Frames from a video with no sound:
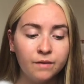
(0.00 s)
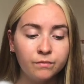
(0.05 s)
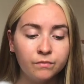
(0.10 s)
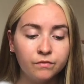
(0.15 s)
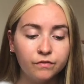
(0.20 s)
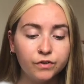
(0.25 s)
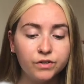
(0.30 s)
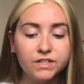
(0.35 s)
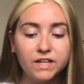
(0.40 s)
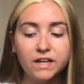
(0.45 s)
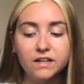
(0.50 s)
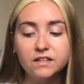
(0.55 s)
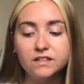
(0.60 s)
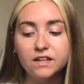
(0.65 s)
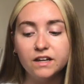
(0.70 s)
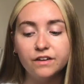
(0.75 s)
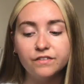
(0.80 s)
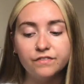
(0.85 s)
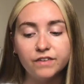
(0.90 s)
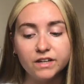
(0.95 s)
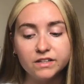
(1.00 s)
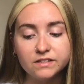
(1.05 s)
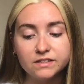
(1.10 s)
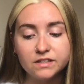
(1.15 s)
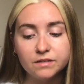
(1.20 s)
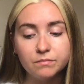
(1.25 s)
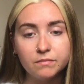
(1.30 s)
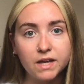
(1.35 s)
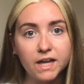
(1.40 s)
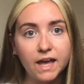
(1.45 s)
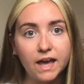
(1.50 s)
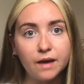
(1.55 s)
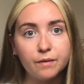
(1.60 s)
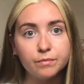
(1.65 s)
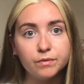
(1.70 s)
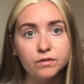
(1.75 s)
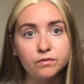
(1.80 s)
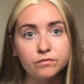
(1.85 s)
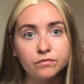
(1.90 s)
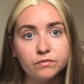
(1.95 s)
for day-to-day events that may
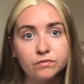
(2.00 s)
happen.